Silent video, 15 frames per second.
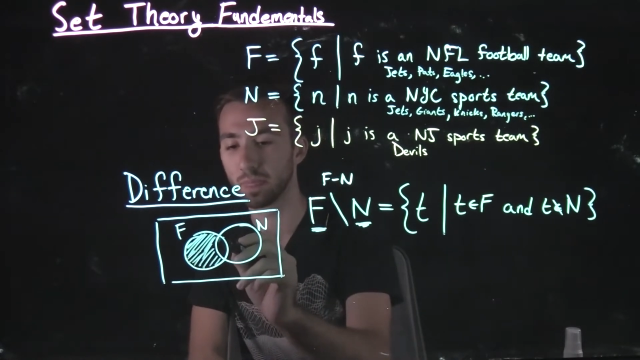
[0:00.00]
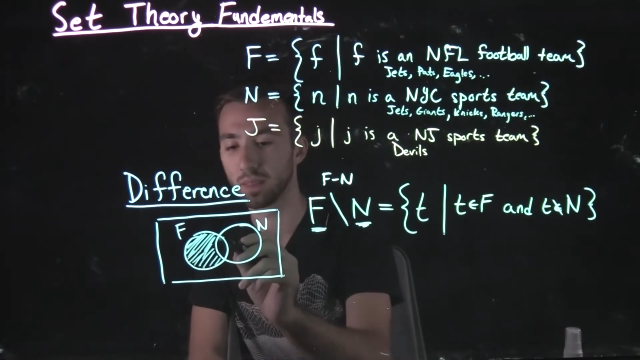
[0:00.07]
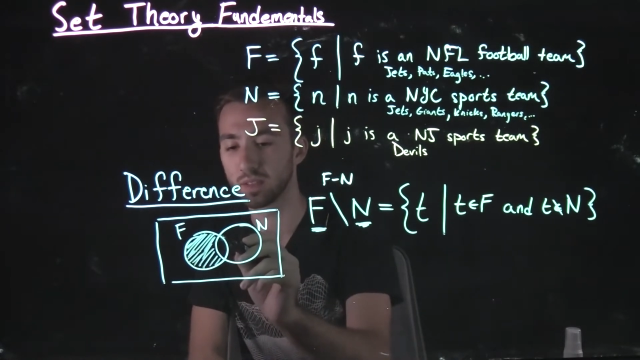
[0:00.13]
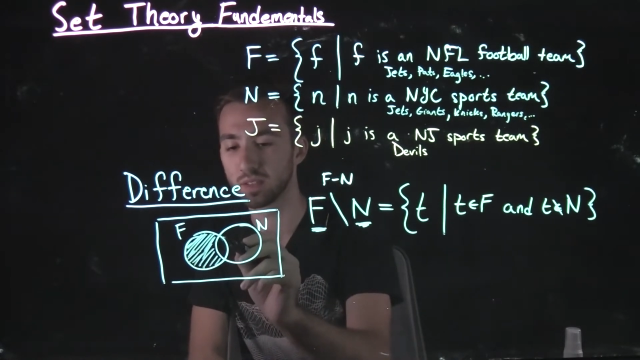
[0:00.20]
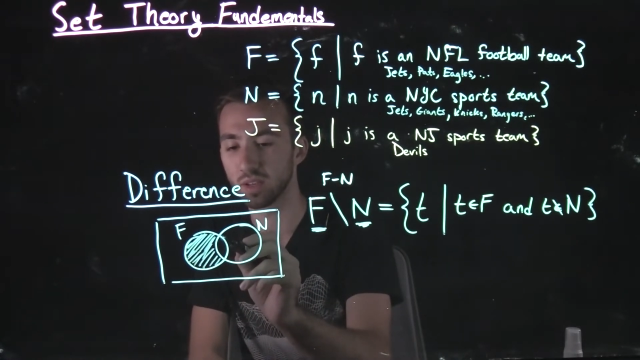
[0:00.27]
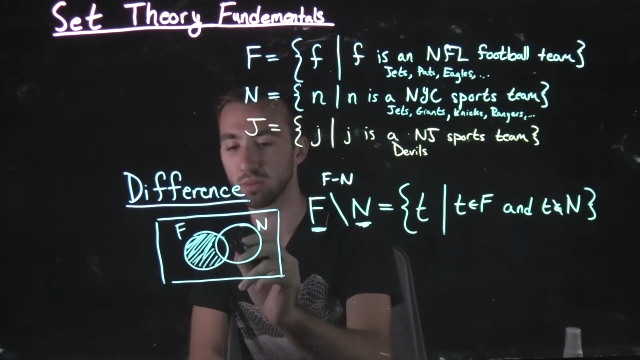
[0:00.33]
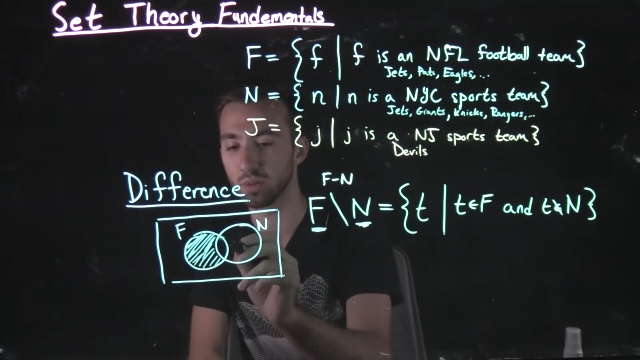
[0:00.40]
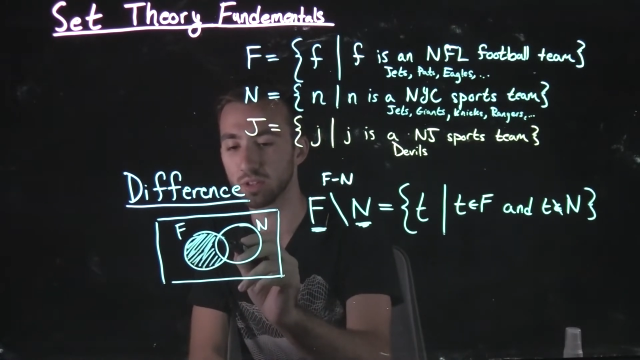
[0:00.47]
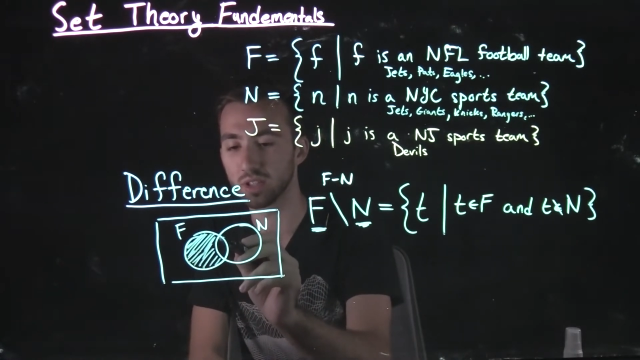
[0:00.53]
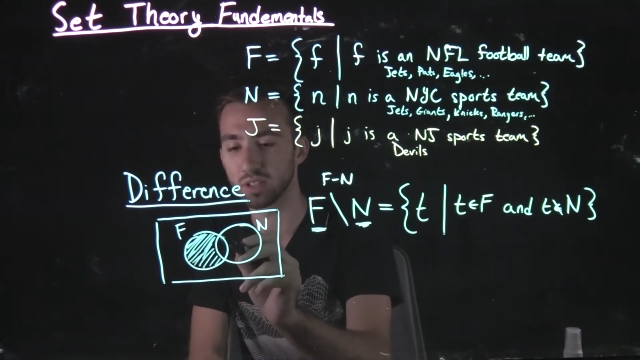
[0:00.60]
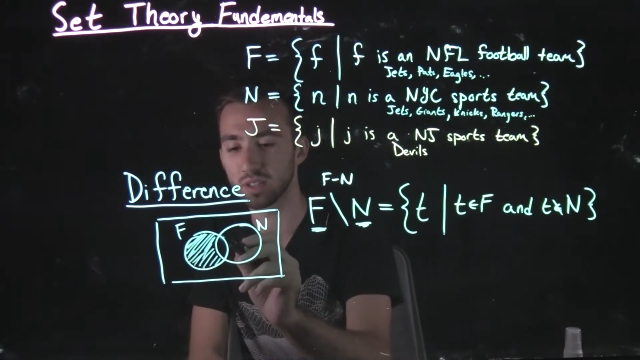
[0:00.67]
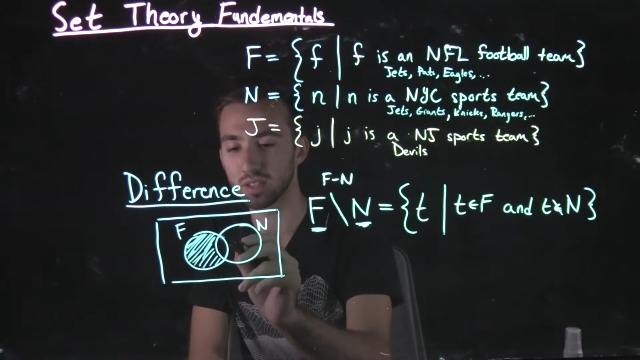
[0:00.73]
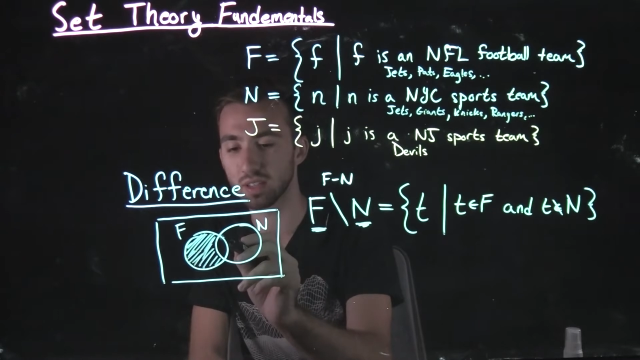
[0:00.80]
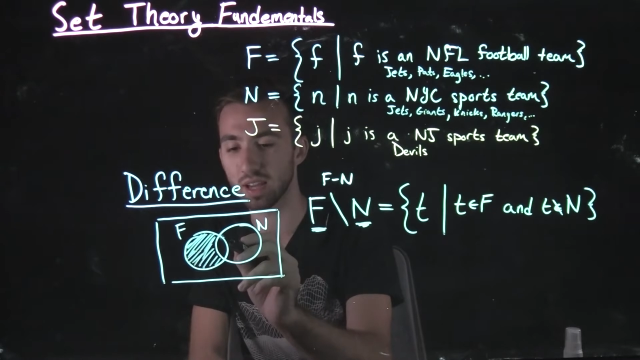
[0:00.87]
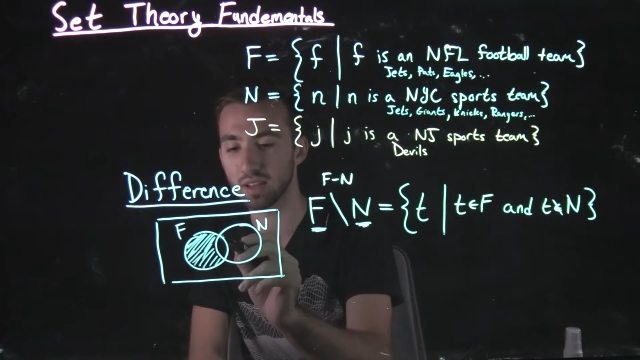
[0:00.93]
So we're
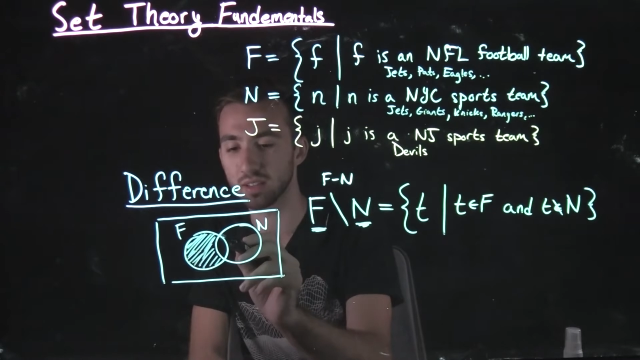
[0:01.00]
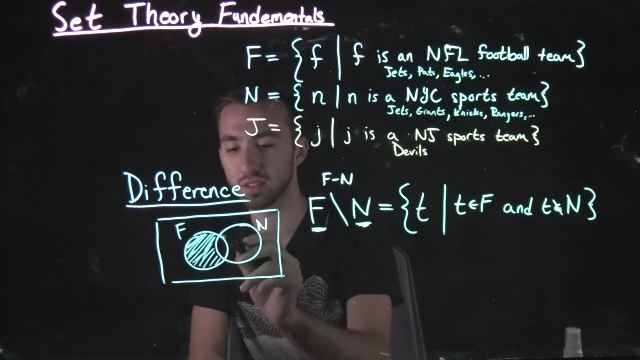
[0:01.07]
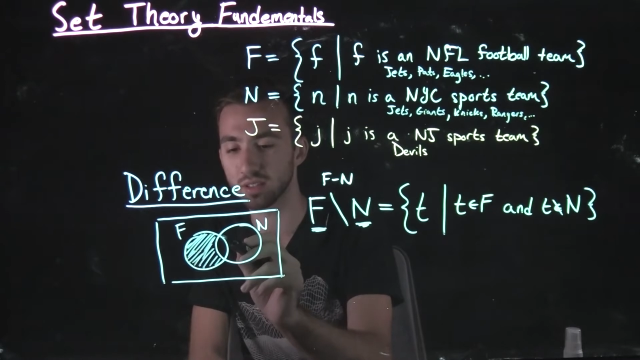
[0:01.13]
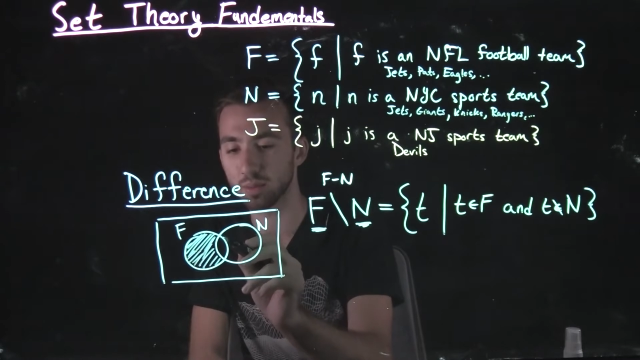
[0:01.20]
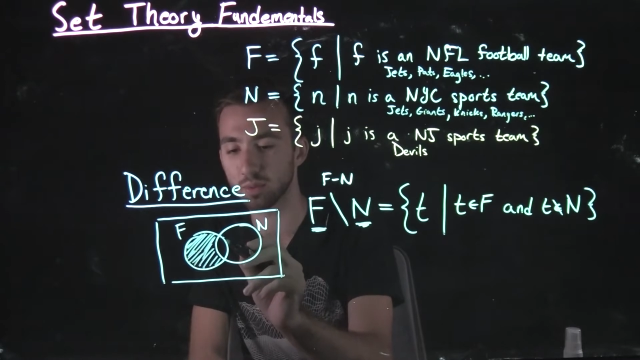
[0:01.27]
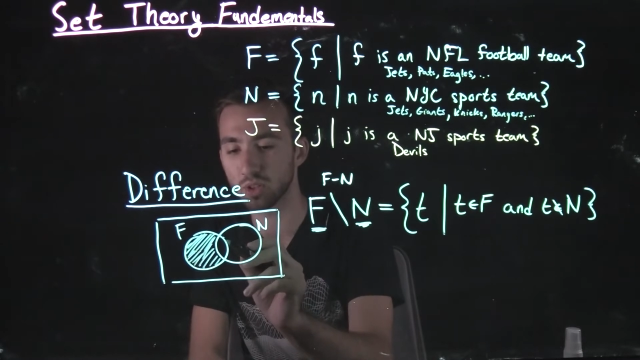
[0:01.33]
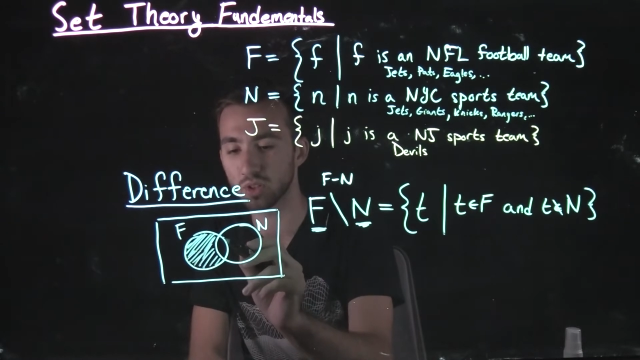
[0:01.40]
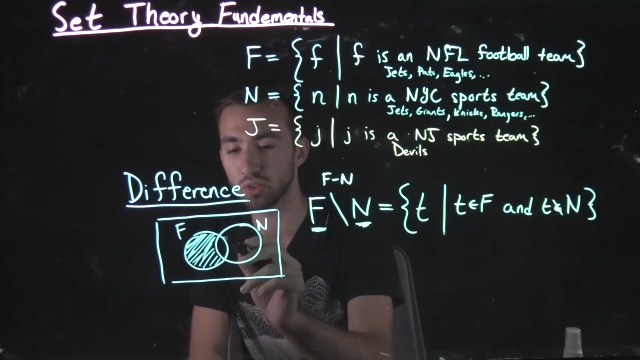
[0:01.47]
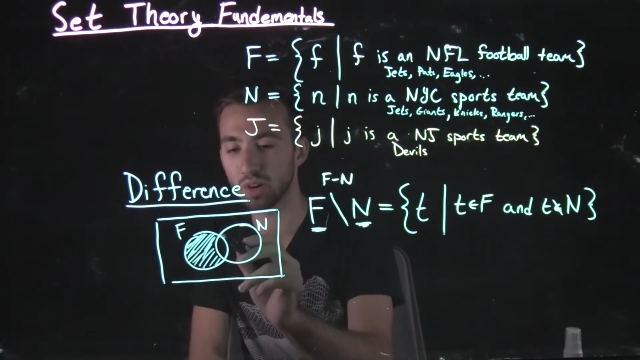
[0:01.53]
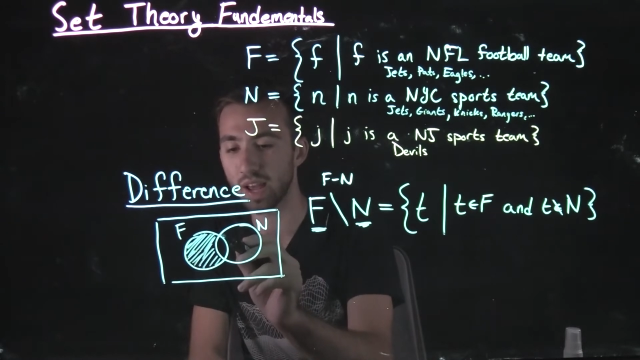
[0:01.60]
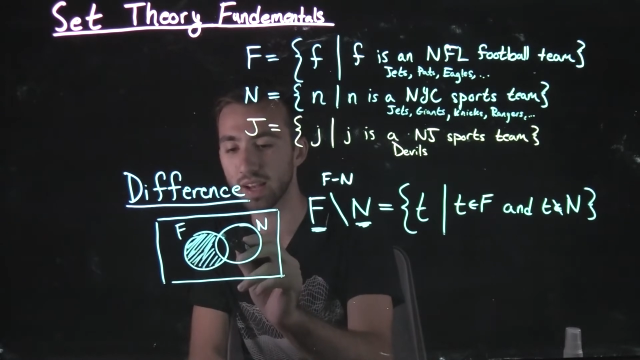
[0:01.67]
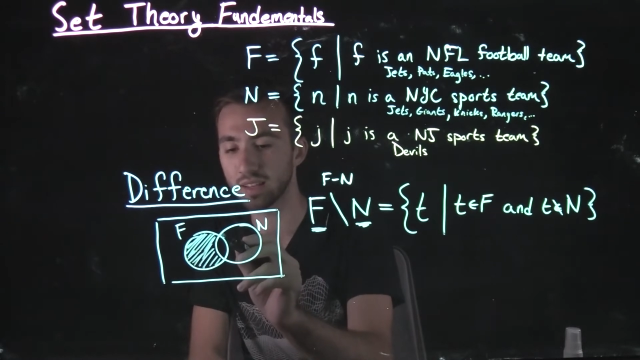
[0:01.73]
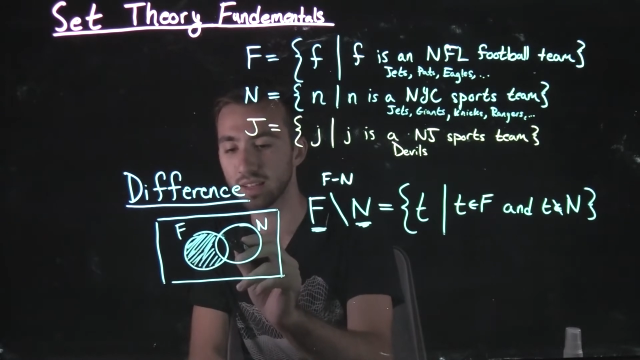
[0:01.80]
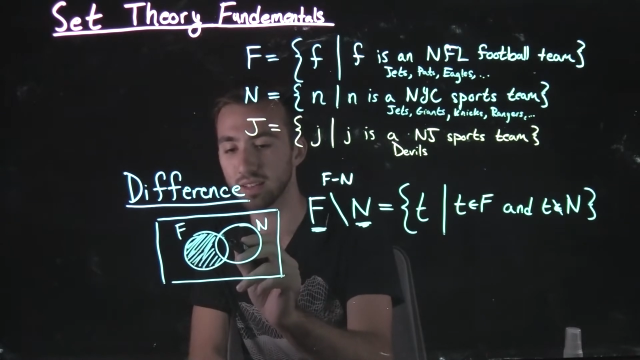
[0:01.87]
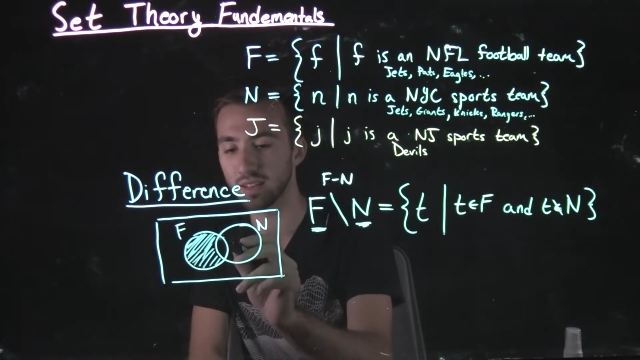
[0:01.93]
just kind of
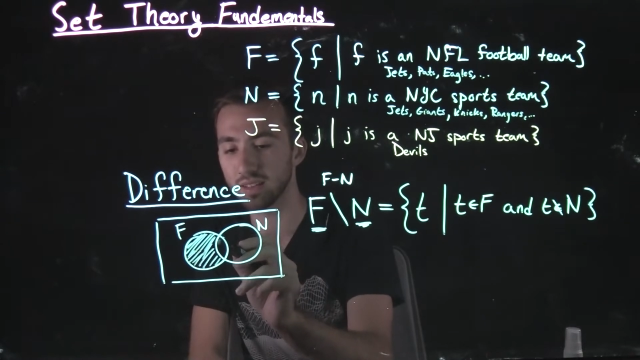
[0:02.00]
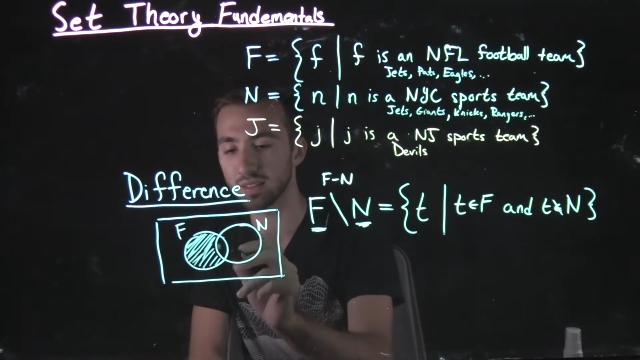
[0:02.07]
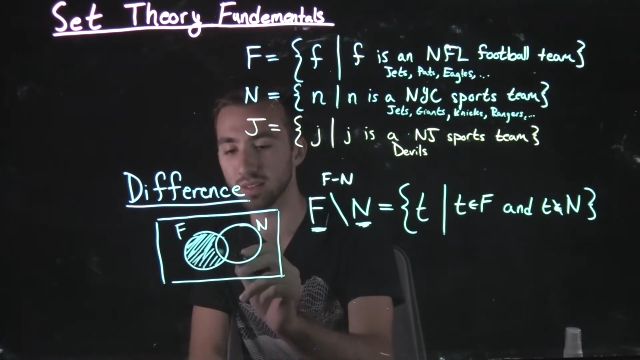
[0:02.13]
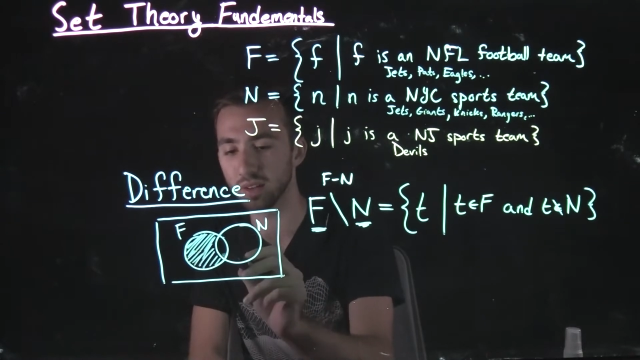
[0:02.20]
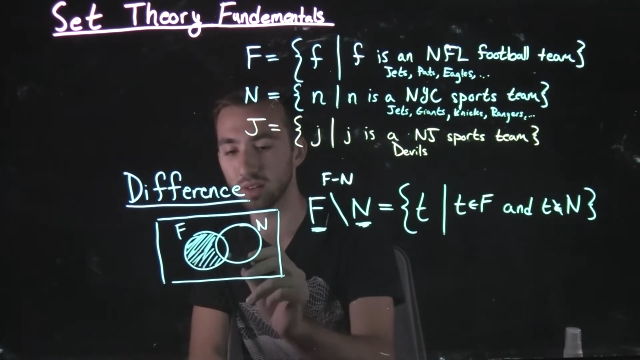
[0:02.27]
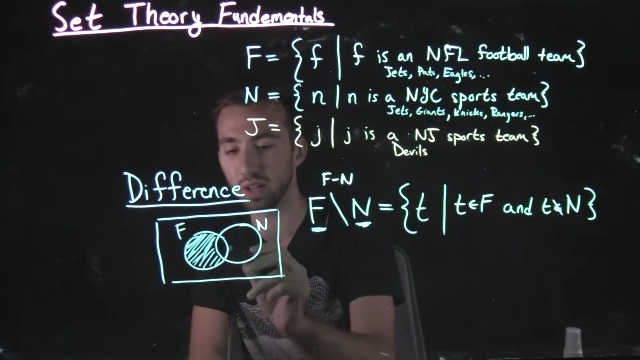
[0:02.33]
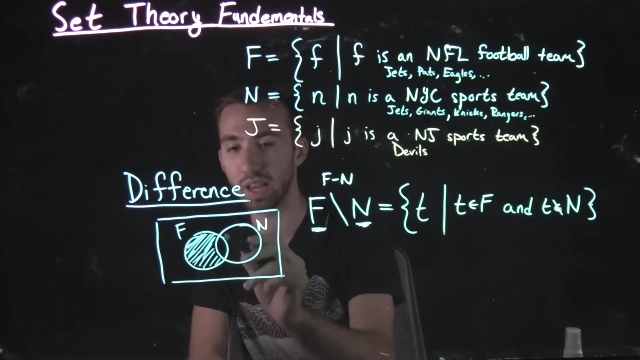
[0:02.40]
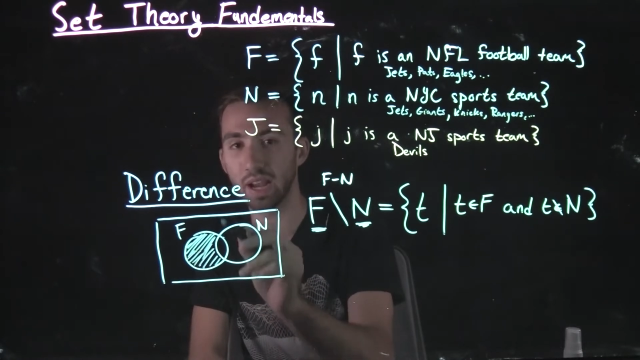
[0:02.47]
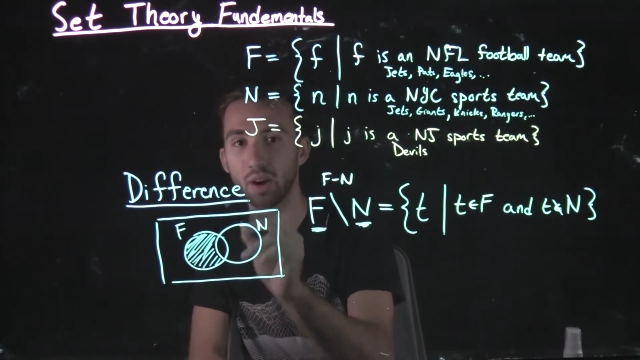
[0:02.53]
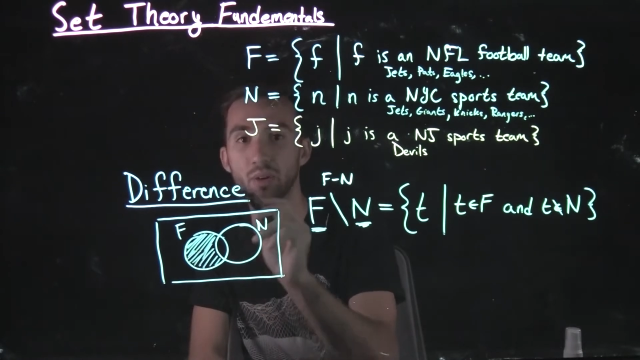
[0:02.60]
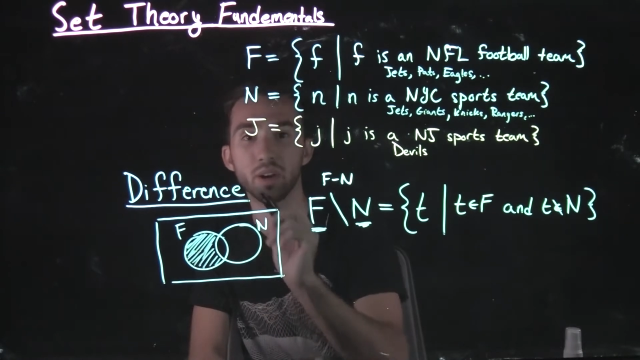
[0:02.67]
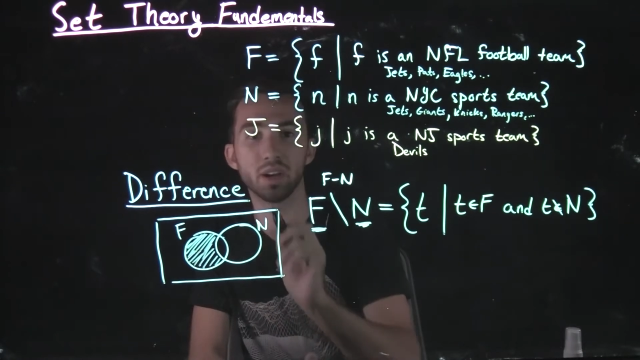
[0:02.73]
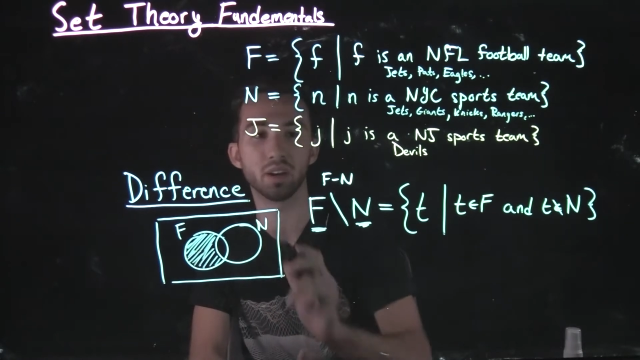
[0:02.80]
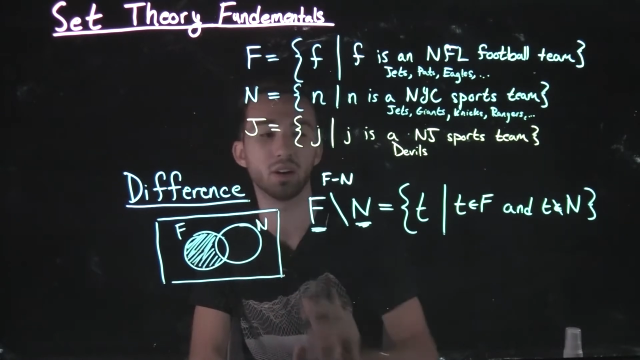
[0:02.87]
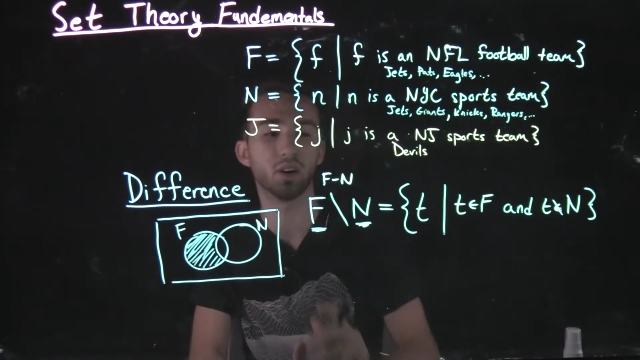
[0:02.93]
subtracting this little area